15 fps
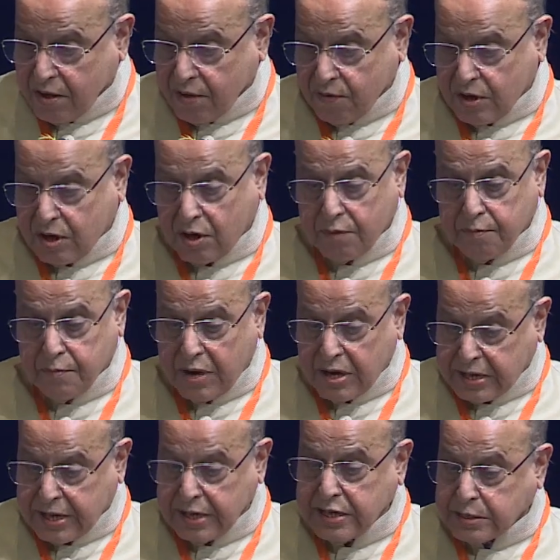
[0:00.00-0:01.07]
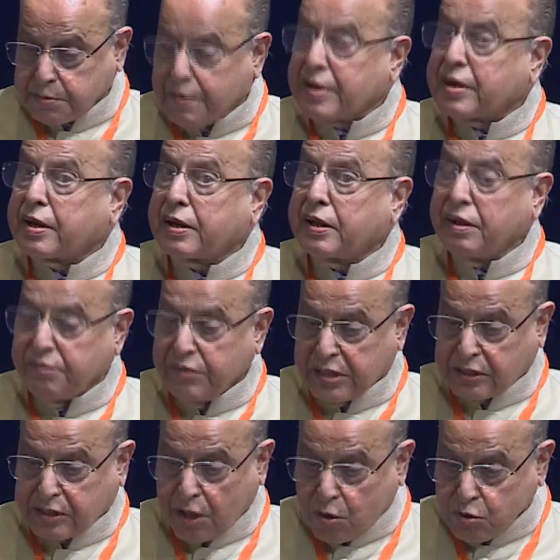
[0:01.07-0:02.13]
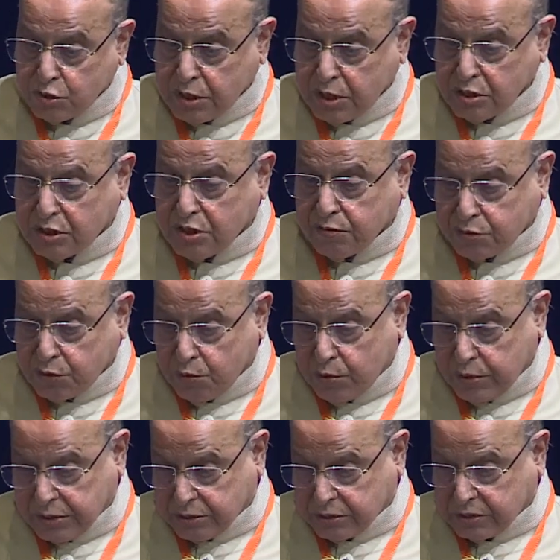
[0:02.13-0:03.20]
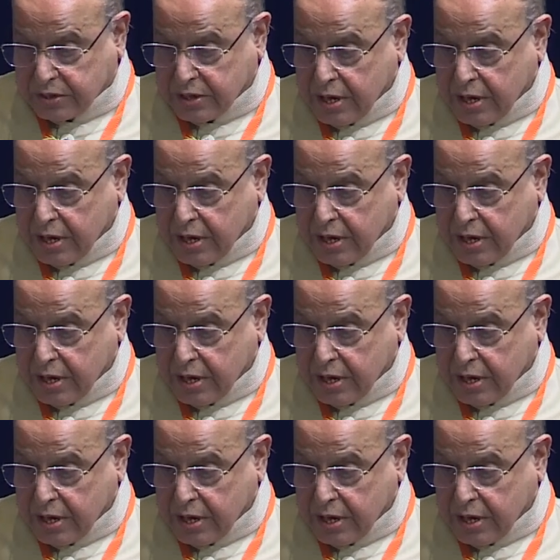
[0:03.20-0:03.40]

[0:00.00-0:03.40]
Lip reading: were multidisciplinary with thousands of students